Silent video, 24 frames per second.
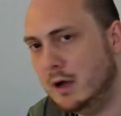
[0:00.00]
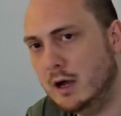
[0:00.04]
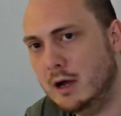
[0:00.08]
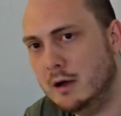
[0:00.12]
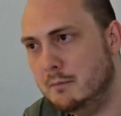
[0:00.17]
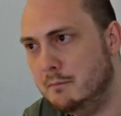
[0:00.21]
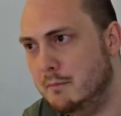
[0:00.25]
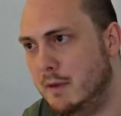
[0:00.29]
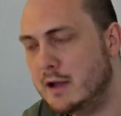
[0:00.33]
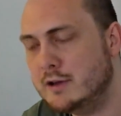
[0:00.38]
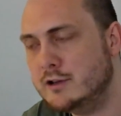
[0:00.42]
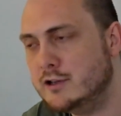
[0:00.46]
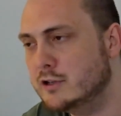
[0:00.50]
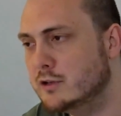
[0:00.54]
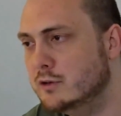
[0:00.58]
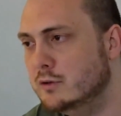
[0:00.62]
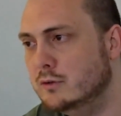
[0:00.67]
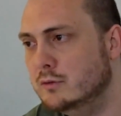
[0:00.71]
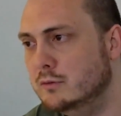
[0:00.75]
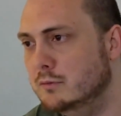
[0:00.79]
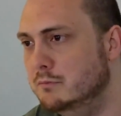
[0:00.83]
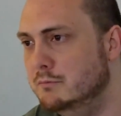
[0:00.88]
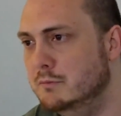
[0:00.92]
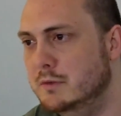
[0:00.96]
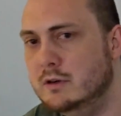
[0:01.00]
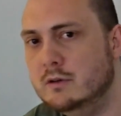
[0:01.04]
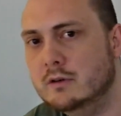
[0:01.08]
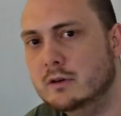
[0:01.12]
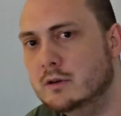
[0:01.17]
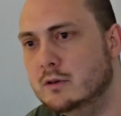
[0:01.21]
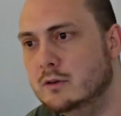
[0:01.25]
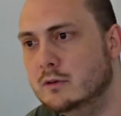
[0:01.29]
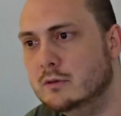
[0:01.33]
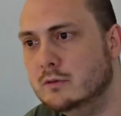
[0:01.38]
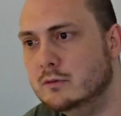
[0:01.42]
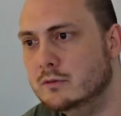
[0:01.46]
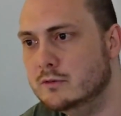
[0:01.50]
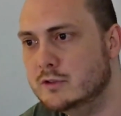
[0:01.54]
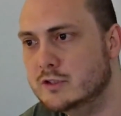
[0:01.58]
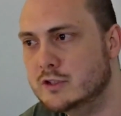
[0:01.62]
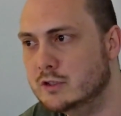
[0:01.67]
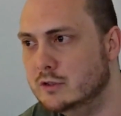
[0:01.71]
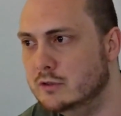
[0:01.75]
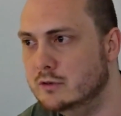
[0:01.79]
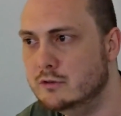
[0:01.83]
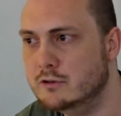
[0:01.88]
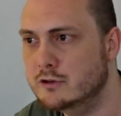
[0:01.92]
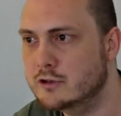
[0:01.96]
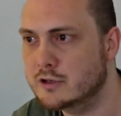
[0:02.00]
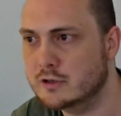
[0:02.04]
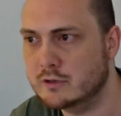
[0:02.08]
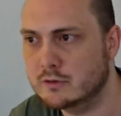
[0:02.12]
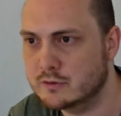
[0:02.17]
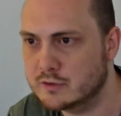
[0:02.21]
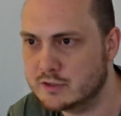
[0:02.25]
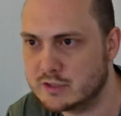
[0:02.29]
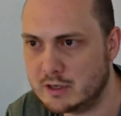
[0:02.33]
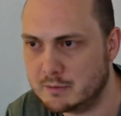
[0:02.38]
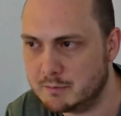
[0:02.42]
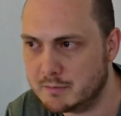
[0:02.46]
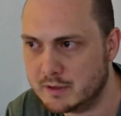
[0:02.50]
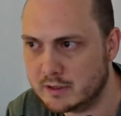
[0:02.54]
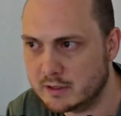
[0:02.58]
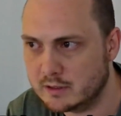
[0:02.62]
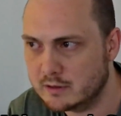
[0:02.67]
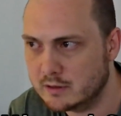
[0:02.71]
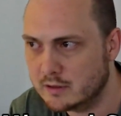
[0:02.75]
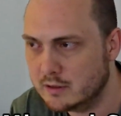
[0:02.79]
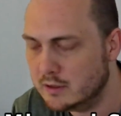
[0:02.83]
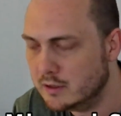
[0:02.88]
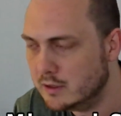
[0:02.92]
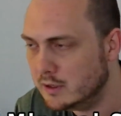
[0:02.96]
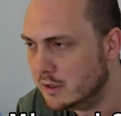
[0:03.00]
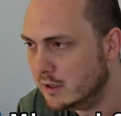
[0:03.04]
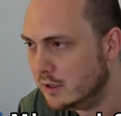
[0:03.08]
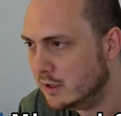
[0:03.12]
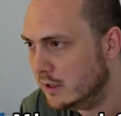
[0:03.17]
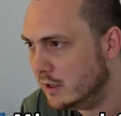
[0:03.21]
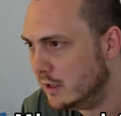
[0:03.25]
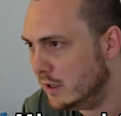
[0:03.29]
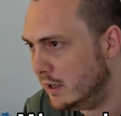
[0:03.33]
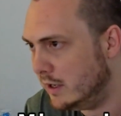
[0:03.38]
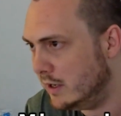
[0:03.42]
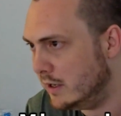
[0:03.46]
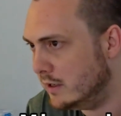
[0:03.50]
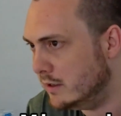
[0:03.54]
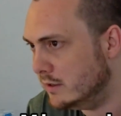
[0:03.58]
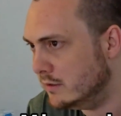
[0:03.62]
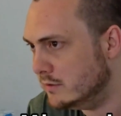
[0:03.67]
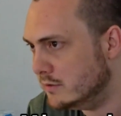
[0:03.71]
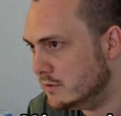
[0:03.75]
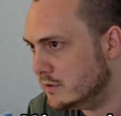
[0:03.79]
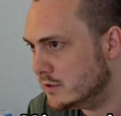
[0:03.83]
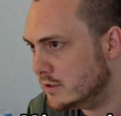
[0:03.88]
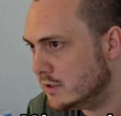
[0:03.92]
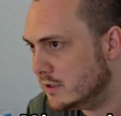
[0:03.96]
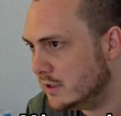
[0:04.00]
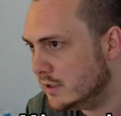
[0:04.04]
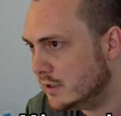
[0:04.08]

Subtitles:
magical miracle solution or something, and